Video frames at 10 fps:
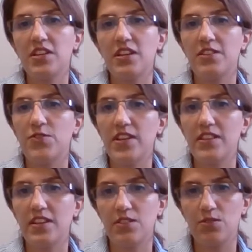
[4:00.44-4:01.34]
a novel
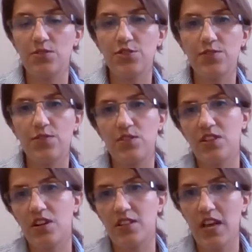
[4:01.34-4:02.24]
technology for the
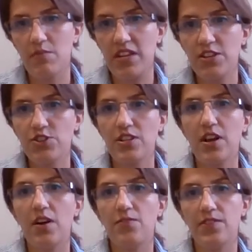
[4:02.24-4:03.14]
contamination
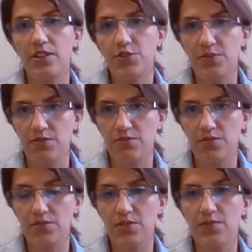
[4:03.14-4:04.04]
of fresh
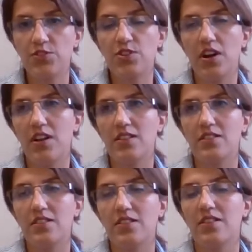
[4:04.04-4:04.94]
produce, which called
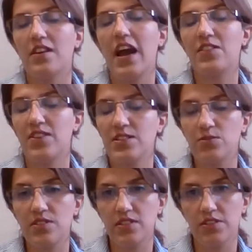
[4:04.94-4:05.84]
advanced
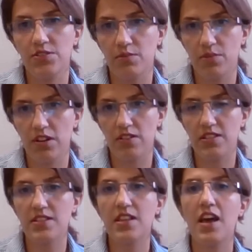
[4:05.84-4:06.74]
oxidation
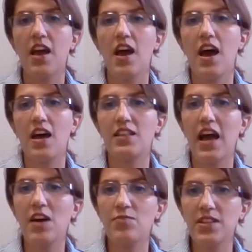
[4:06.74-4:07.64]
process. And
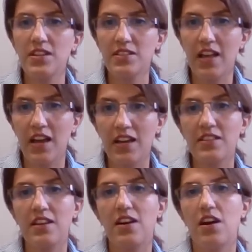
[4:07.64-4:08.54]
after that,
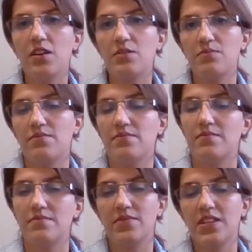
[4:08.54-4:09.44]
I
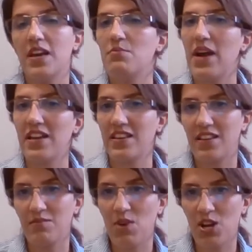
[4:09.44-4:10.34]
came back
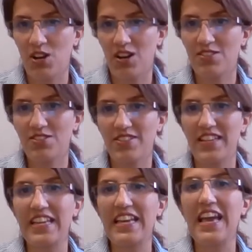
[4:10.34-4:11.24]
in my
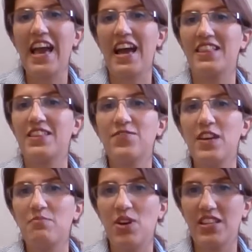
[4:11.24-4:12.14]
country and
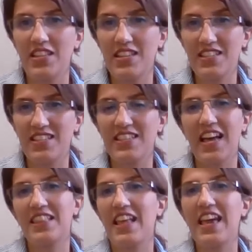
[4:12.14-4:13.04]
defend my thesis,
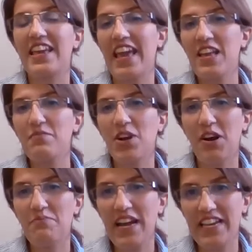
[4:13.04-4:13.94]
and again
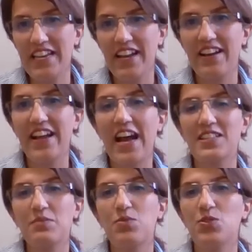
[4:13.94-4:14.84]
come back here as
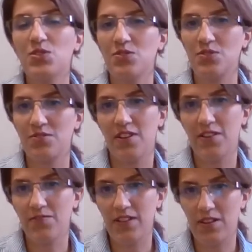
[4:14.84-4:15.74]
a postdoctoral
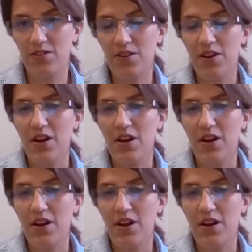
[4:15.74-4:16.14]
fellow